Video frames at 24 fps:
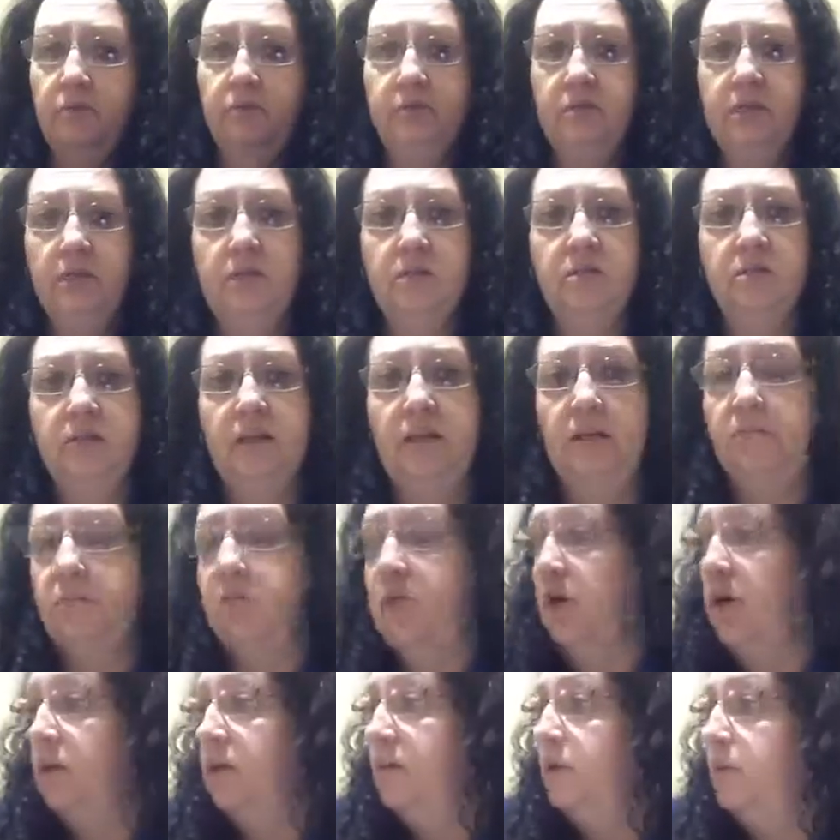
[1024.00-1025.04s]
these that I'm
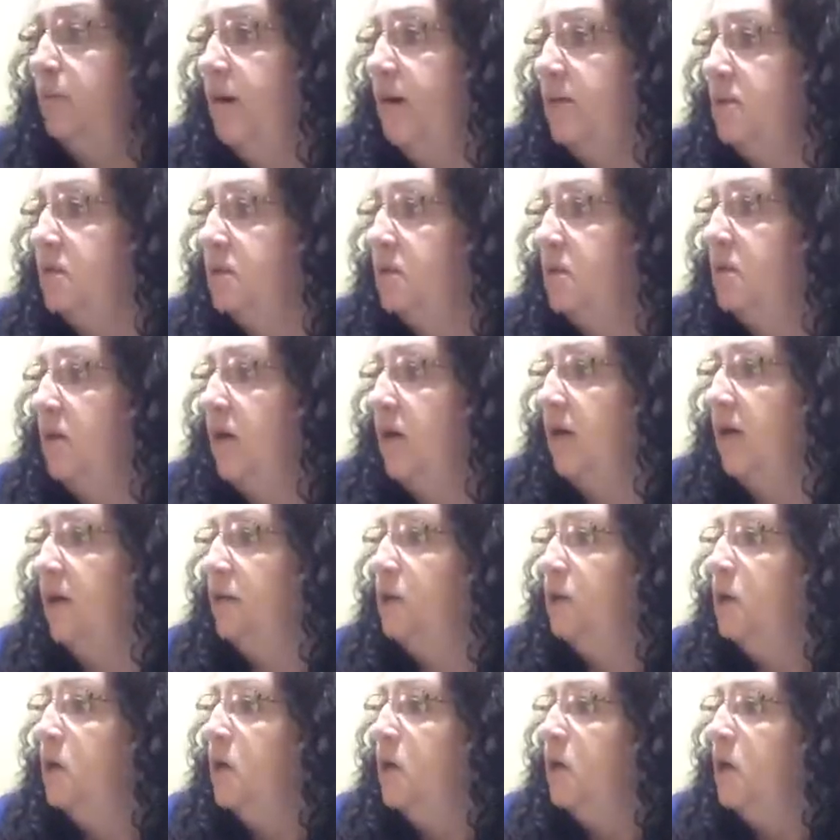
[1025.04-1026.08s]
talking about tonight
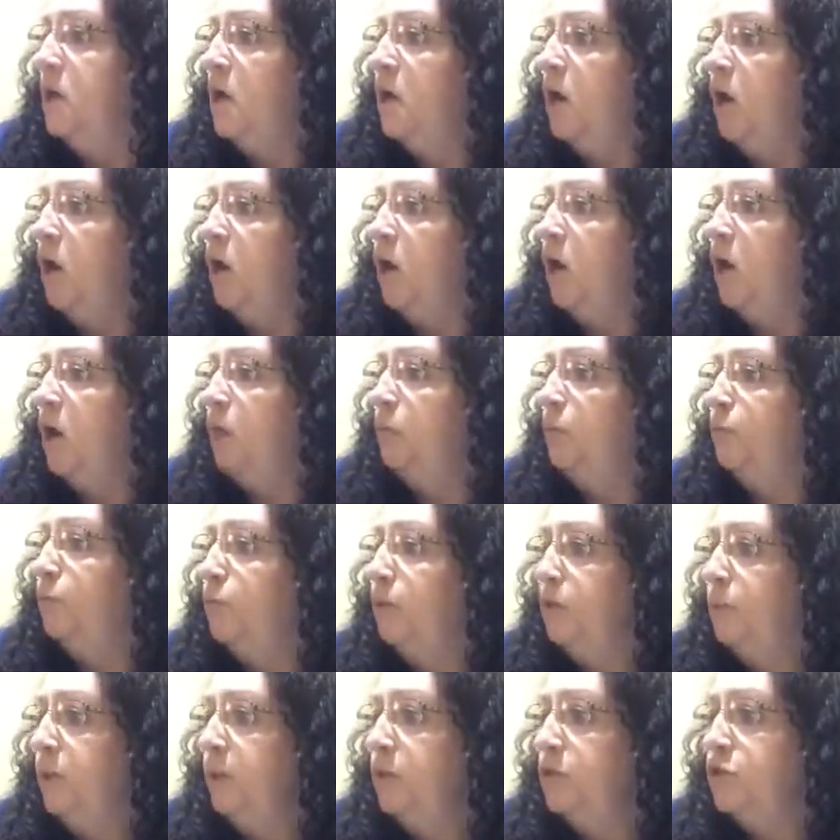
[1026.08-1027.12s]

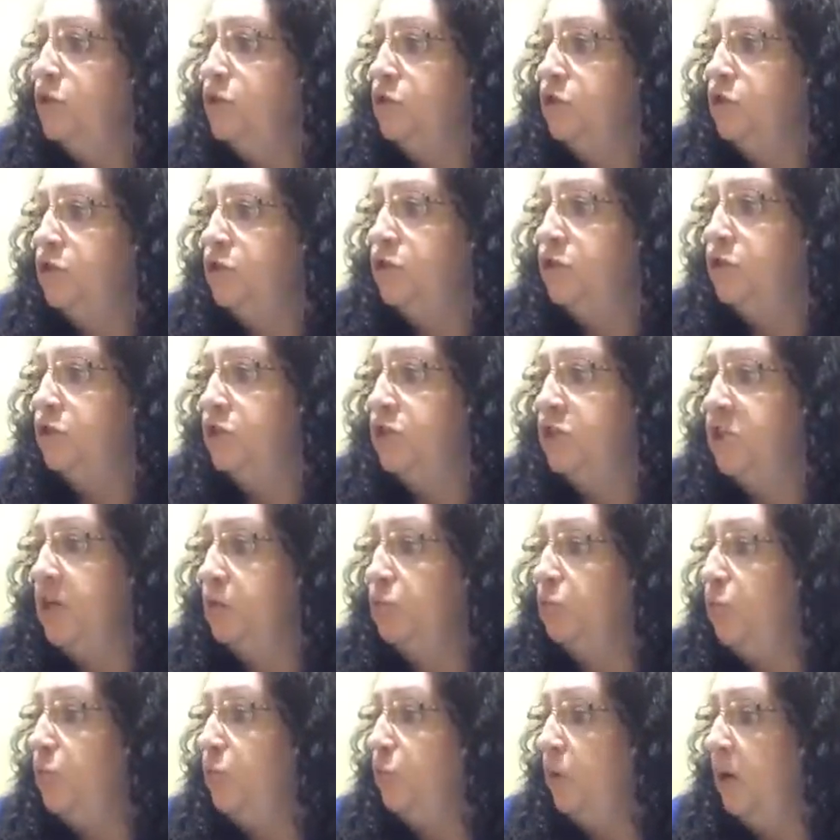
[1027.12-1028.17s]
promote your
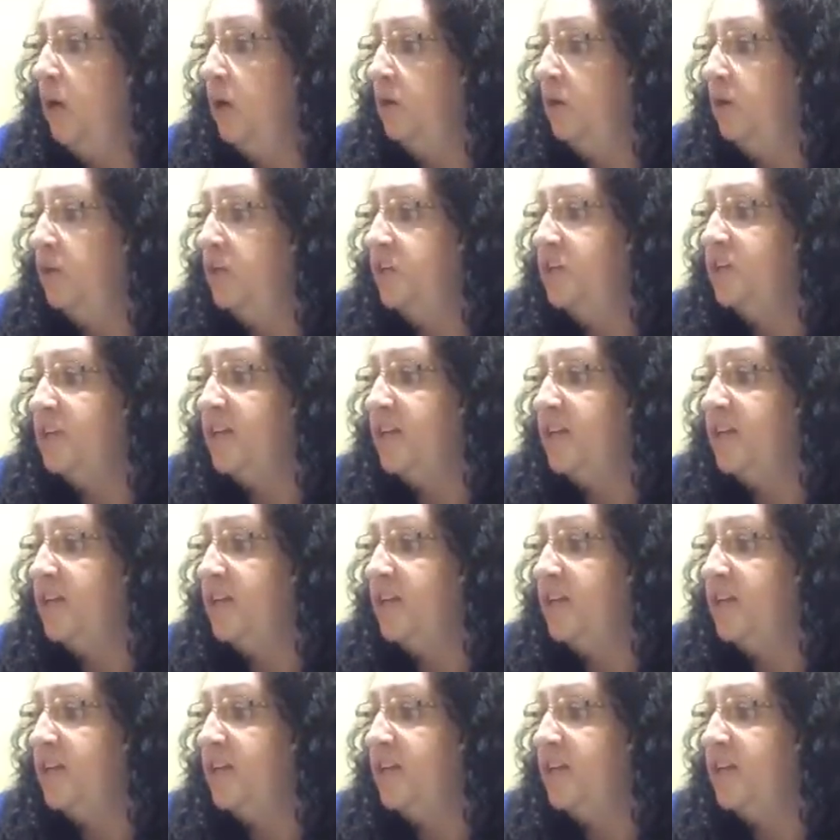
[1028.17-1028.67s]
general wellness.